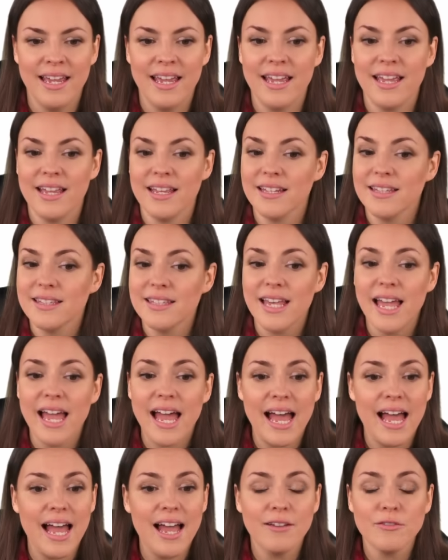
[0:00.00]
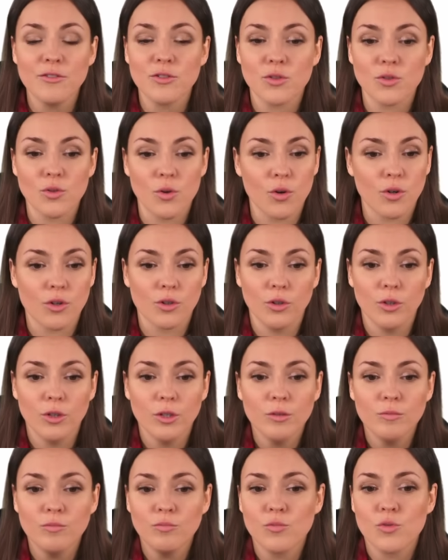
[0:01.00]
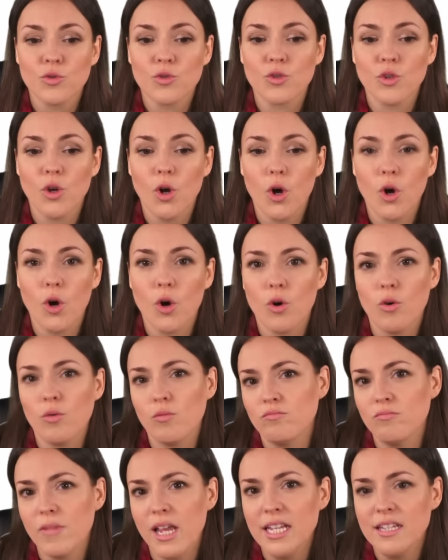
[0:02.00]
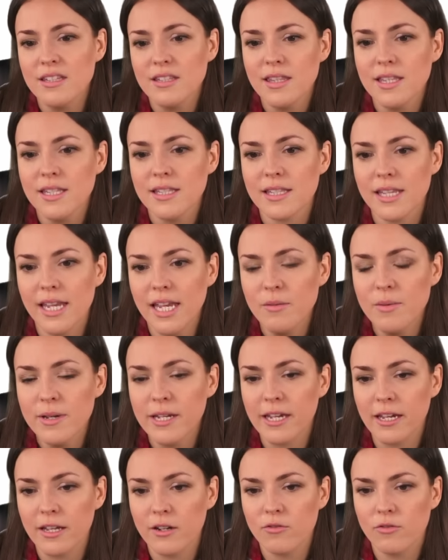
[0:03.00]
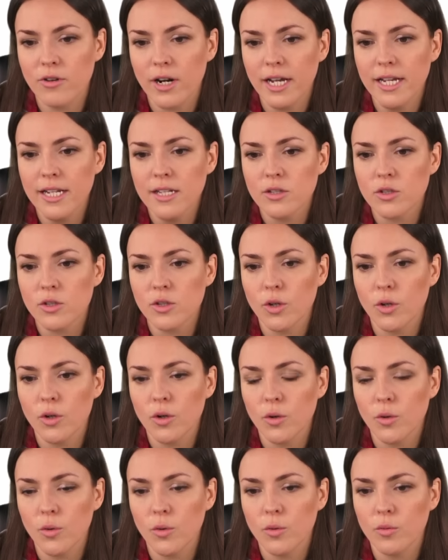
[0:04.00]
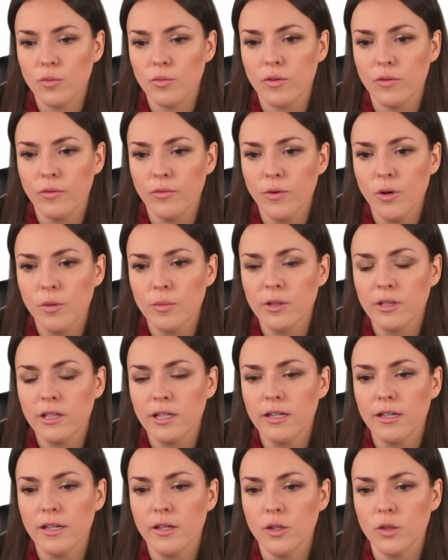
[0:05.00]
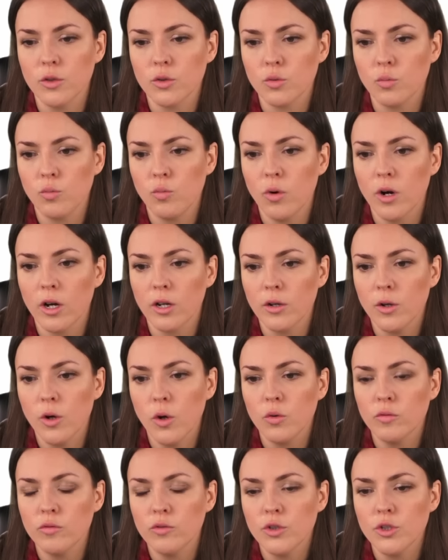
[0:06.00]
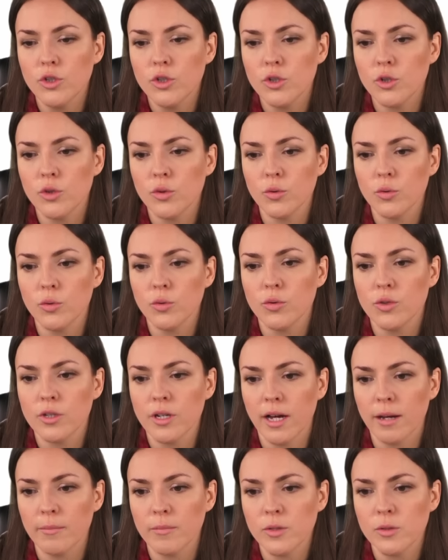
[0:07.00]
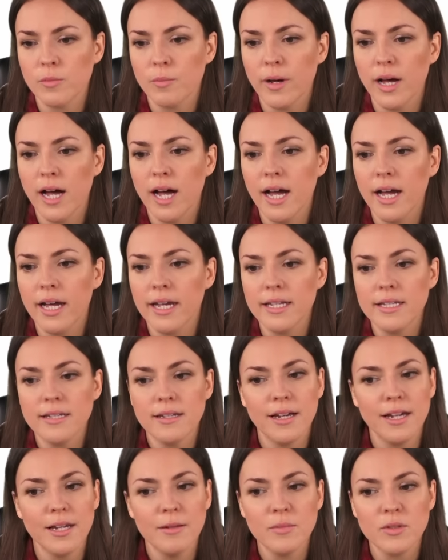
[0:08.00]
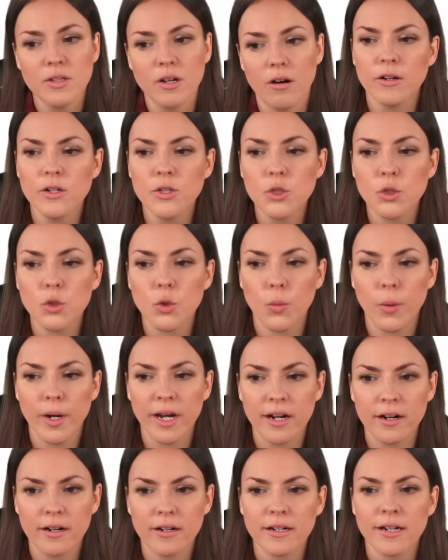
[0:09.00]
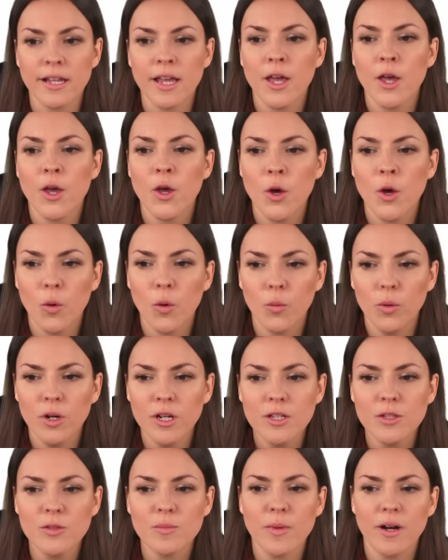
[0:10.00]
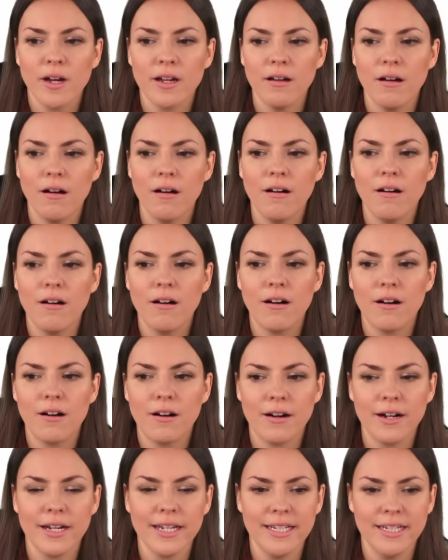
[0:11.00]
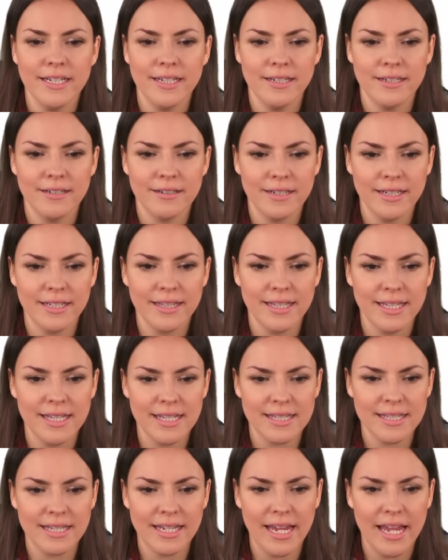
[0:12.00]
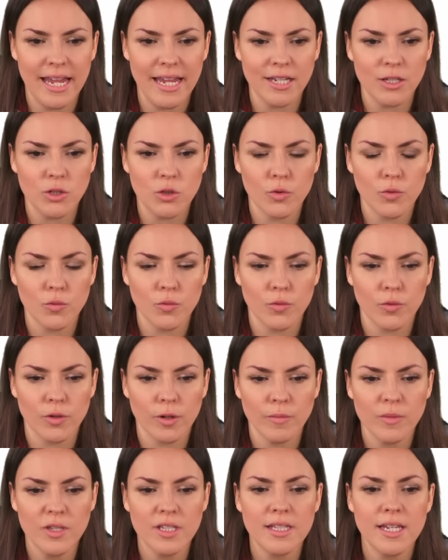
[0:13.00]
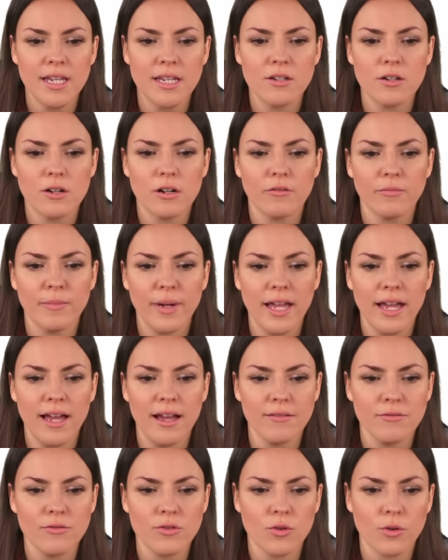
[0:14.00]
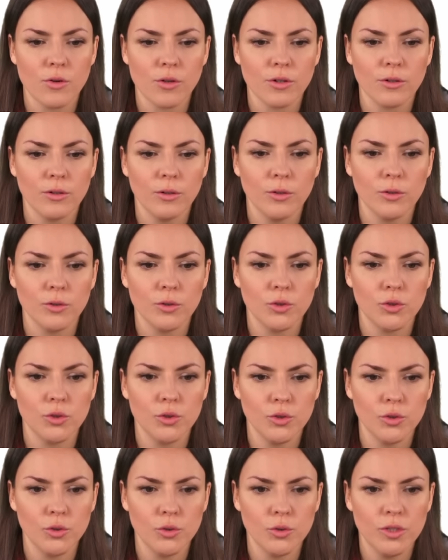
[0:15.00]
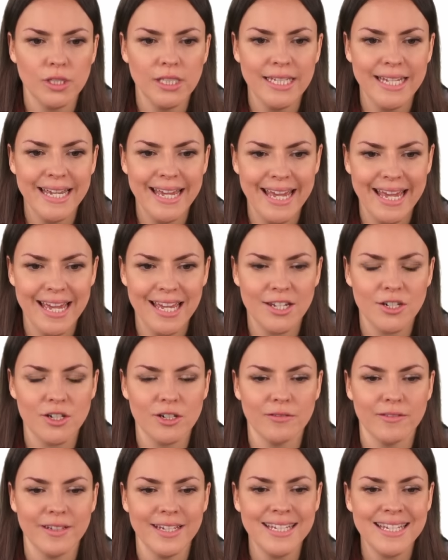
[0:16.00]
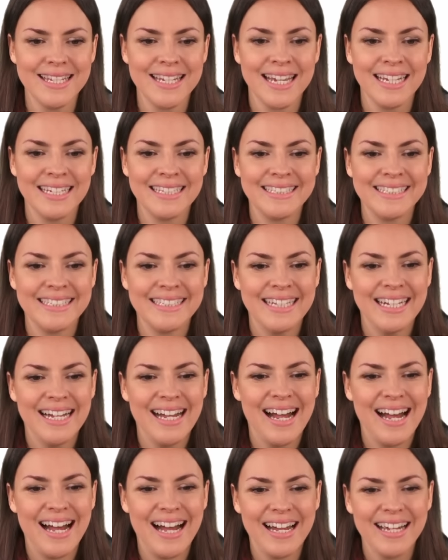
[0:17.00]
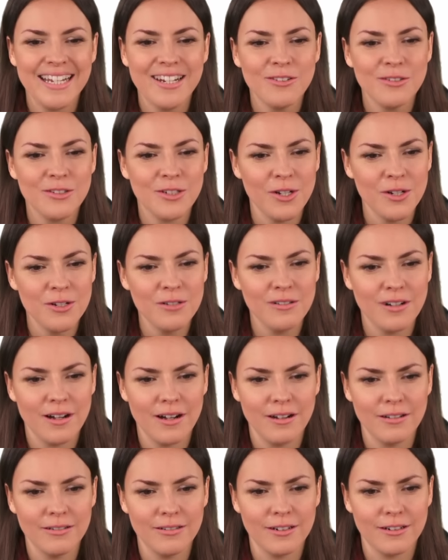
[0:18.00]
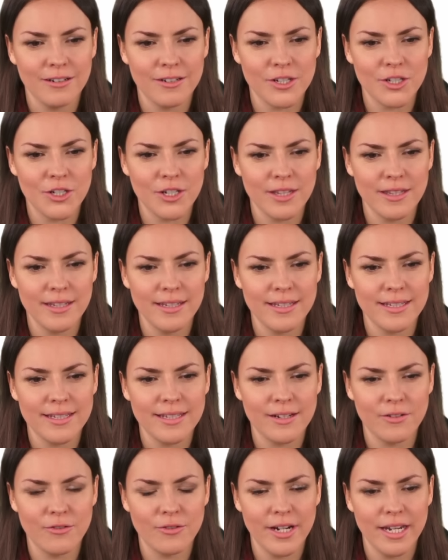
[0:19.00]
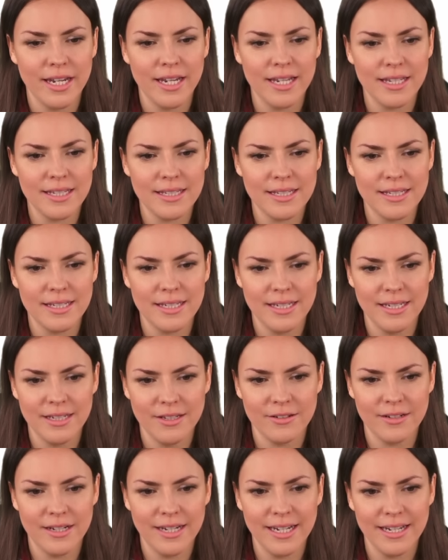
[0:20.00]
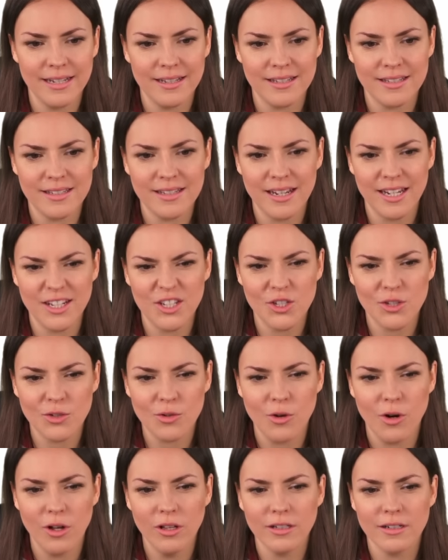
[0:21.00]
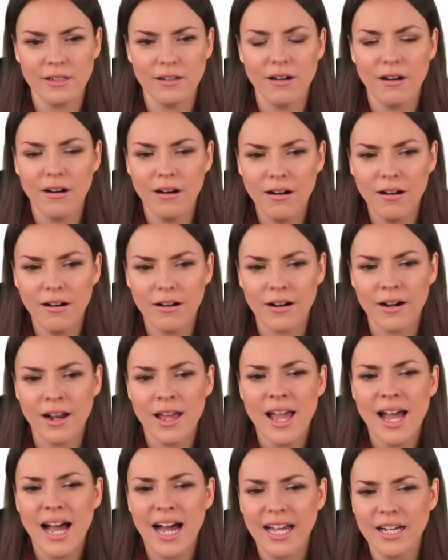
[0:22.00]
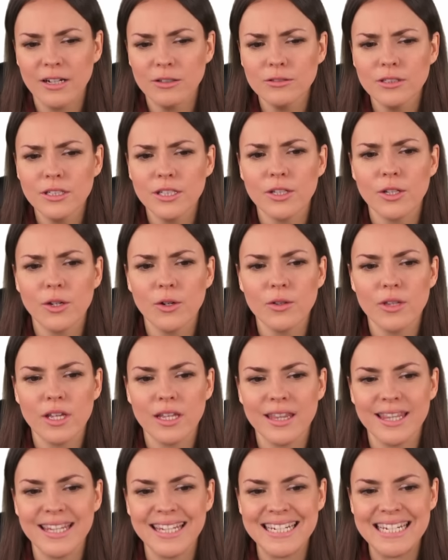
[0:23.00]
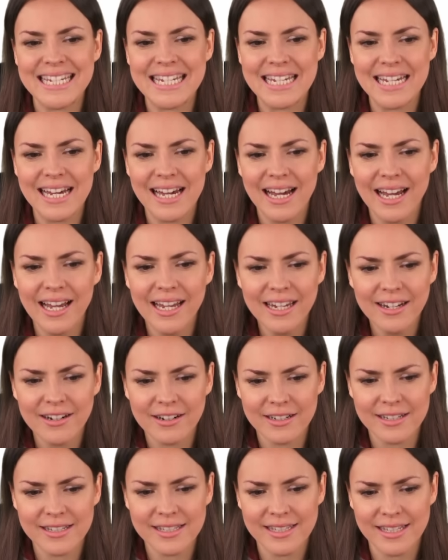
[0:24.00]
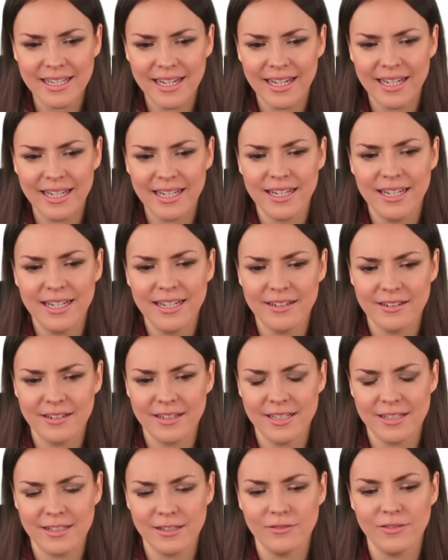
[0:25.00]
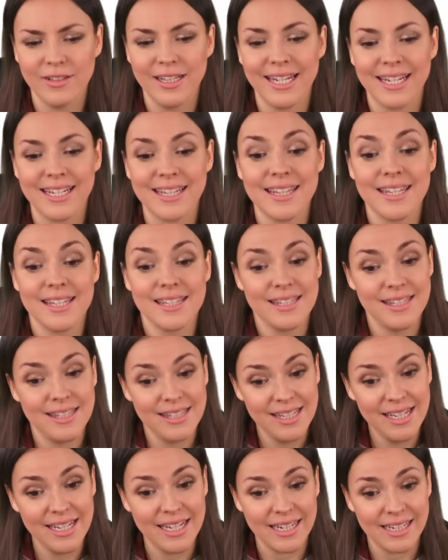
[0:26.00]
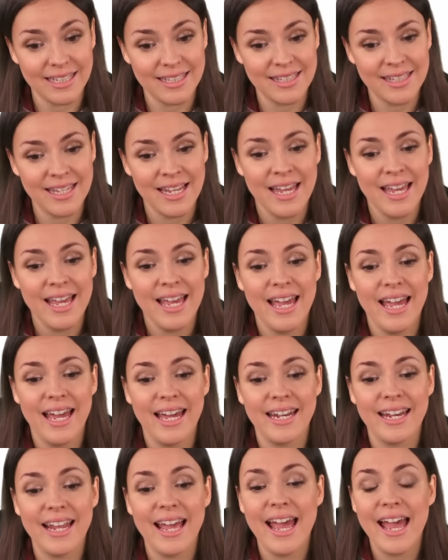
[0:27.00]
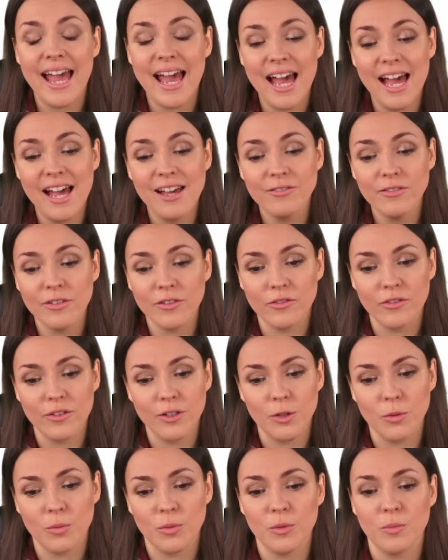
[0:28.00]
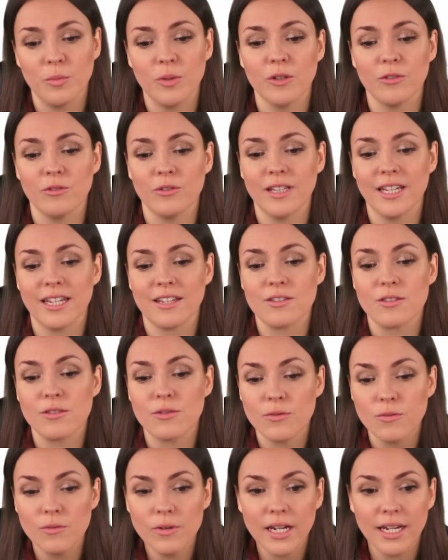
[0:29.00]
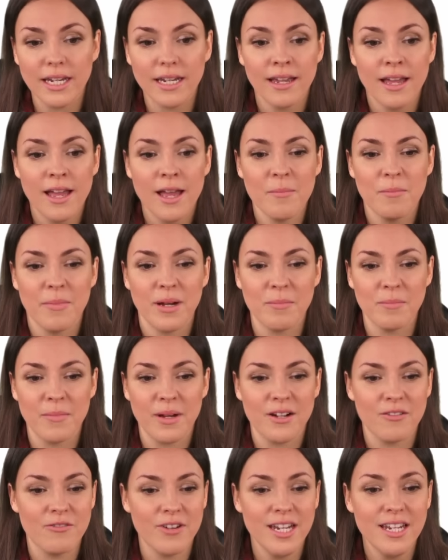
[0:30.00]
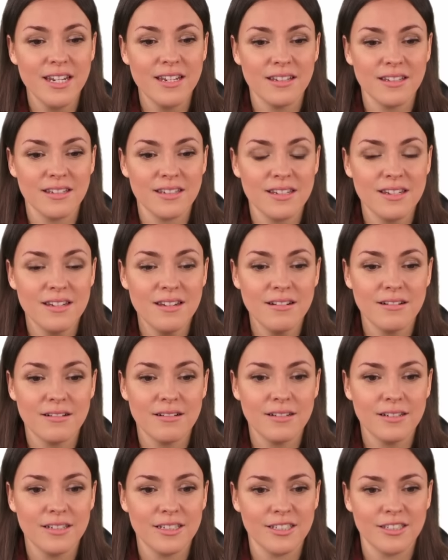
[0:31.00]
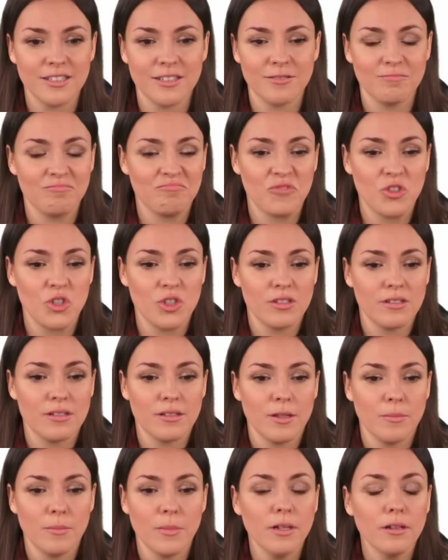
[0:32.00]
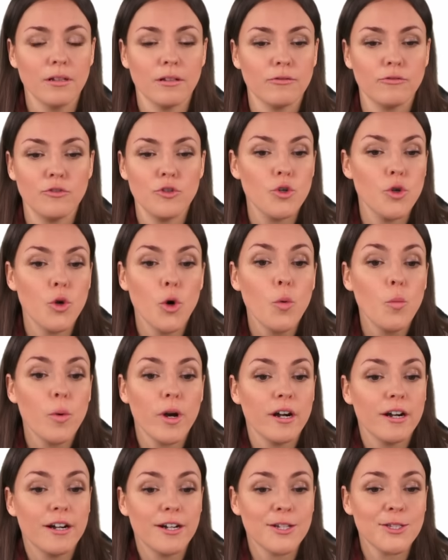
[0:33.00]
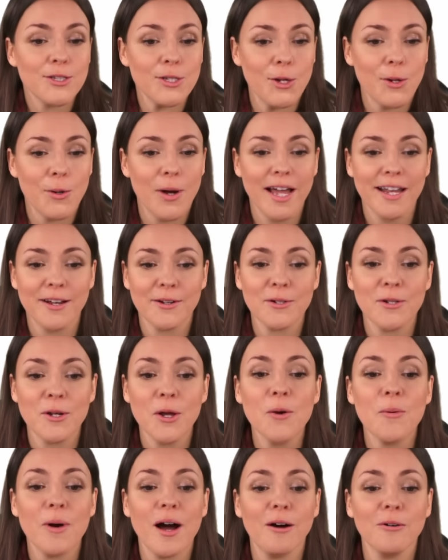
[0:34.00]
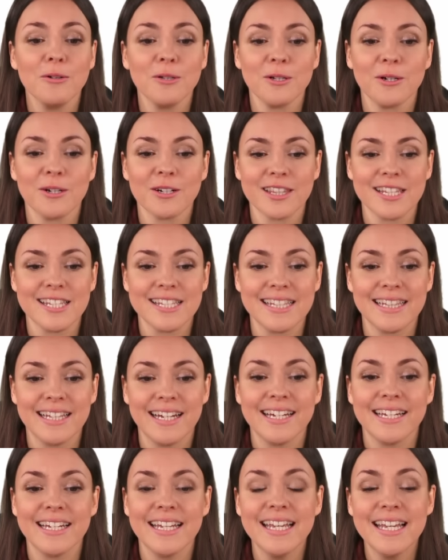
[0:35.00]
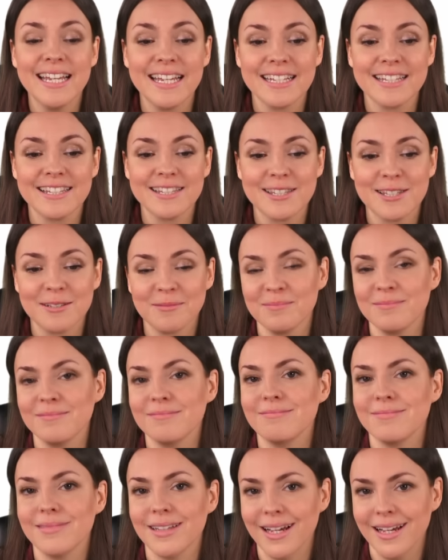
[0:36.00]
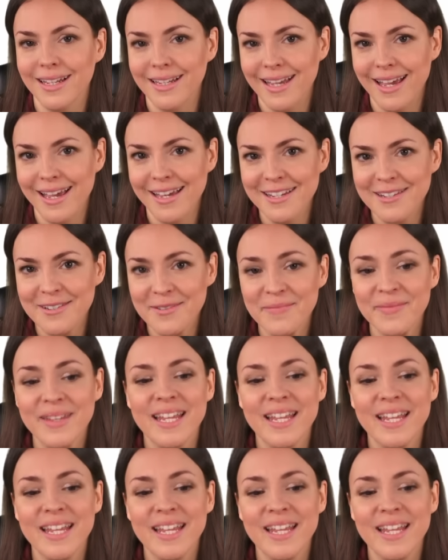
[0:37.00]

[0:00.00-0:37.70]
It's a half circle, so it's the same again, right? So the formula is 1 over 2 times pi times r squared. What is my r here in this case? From the center of my half circle to the edge of it. I don't know how large this radius here is. I just call it r. I only know that the entire side here is of length 6, and half of it would be of length 3, but my radius here is just in the middle of nowhere, so I don't know how long this line is. Not yet.